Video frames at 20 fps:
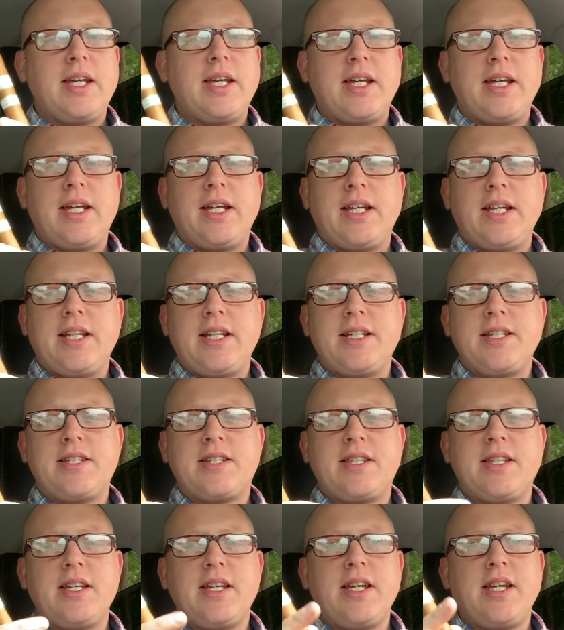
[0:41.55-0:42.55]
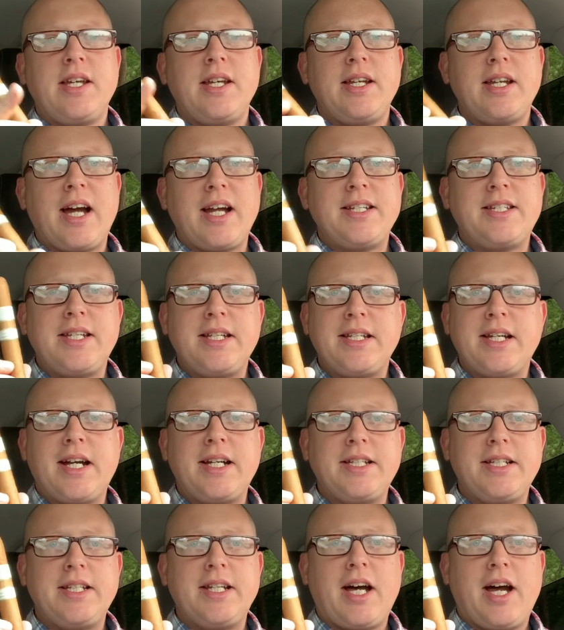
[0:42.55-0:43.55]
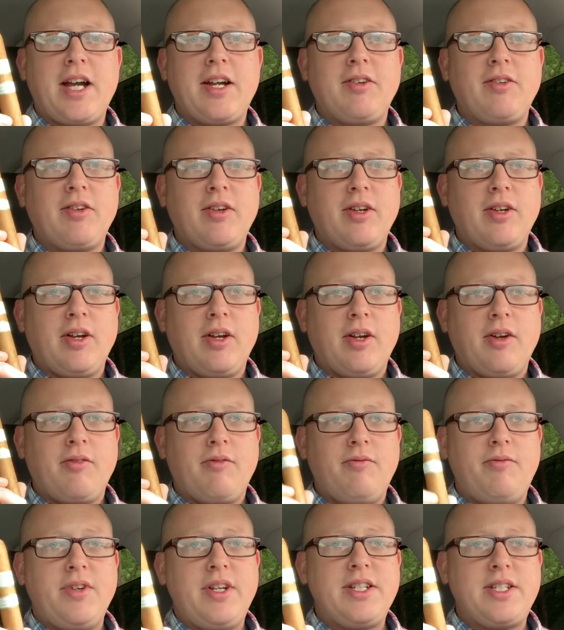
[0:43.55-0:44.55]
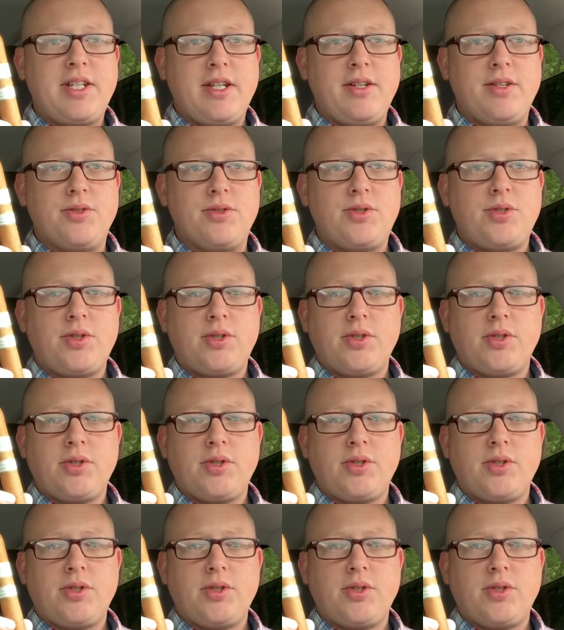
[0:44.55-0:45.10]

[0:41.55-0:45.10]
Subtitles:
It is the 1999 Vintage